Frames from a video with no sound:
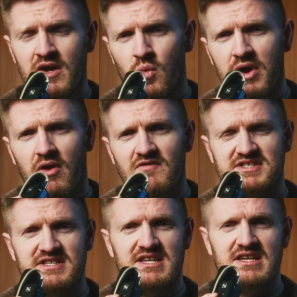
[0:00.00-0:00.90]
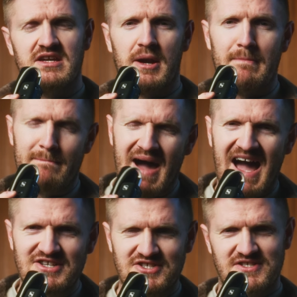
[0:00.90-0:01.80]
We're obviously going to
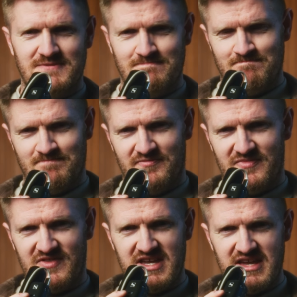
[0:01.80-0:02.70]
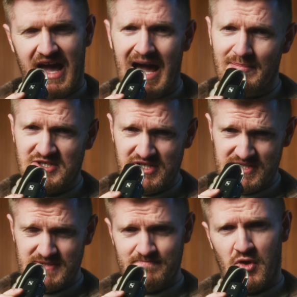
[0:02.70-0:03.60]
match the
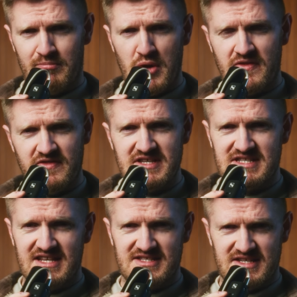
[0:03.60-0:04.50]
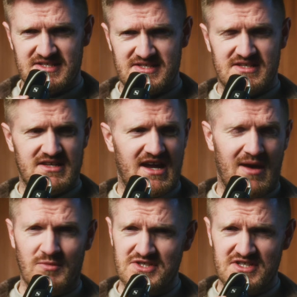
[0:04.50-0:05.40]
apertures on both of these lenses,
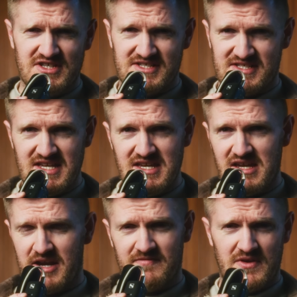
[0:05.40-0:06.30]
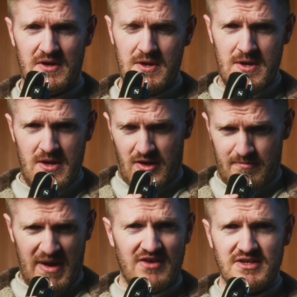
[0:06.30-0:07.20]
and we're just going to see kind of
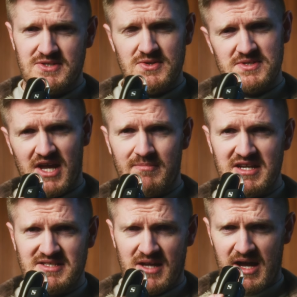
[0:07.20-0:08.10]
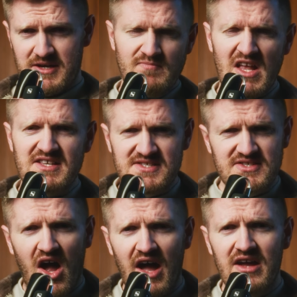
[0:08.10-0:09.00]
comparing the two side by side.
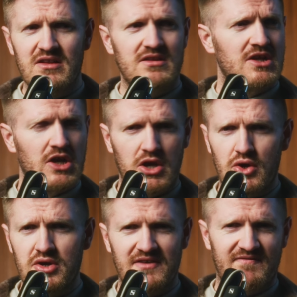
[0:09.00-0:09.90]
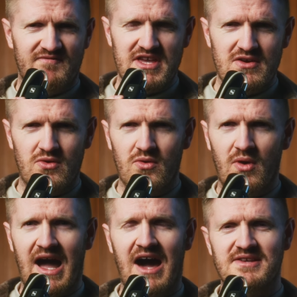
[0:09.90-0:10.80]
Style, look, feel,
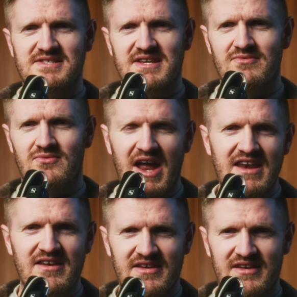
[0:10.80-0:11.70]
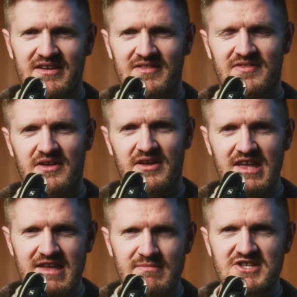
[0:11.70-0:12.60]
how does it render the
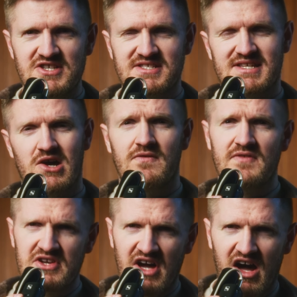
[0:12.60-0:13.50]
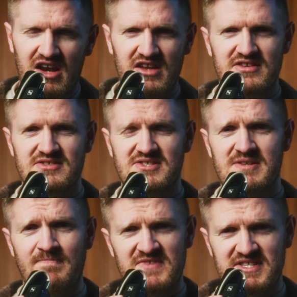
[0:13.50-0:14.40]
image itself, colors,
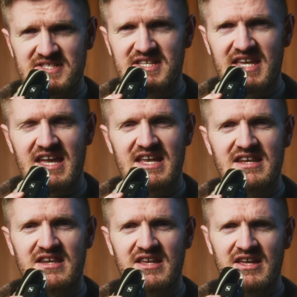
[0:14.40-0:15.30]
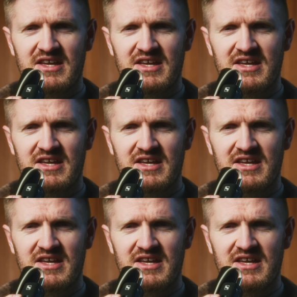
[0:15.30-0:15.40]
skin,